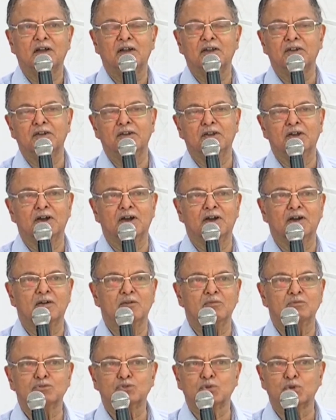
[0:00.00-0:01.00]
and
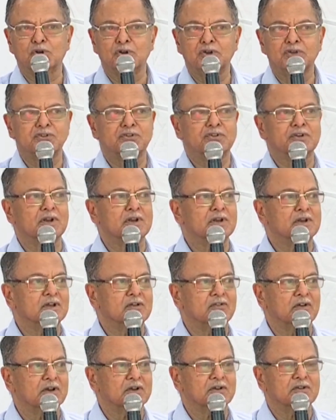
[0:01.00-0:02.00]
Suresh and
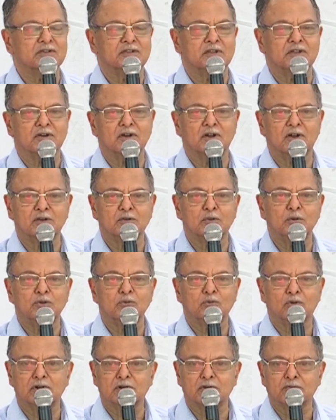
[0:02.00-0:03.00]
Venkat, they are all
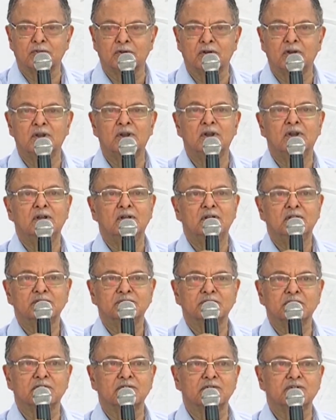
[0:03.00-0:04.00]
doing wonderful
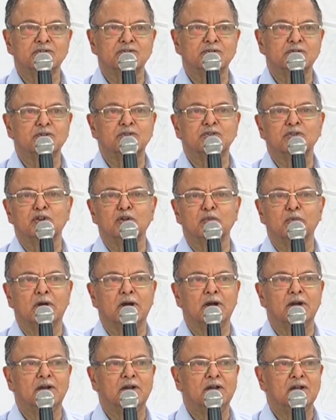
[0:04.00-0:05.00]
service to the
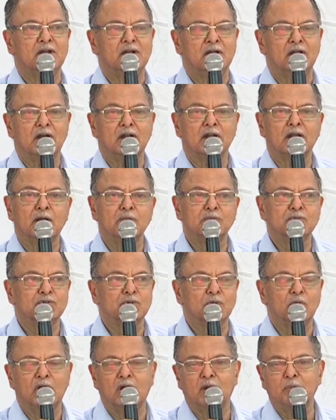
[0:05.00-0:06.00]
cinema. And I'm
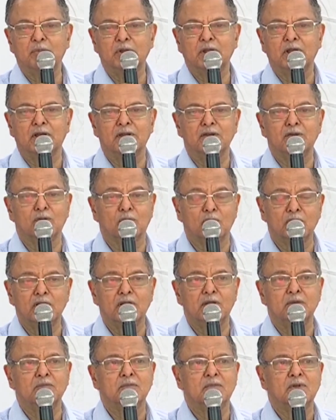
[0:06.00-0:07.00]
so happy I know
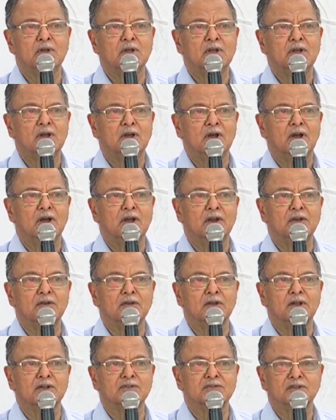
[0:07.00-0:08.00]
him,
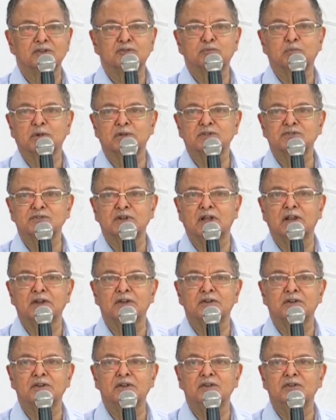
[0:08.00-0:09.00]
and such
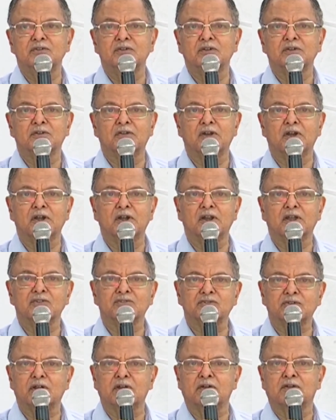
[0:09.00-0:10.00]
personality is a great
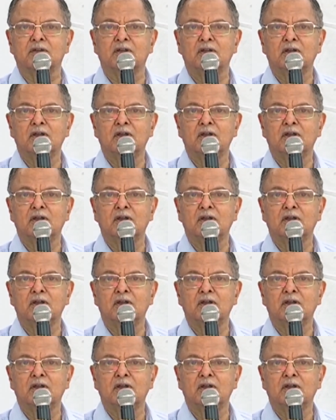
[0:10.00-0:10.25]
asset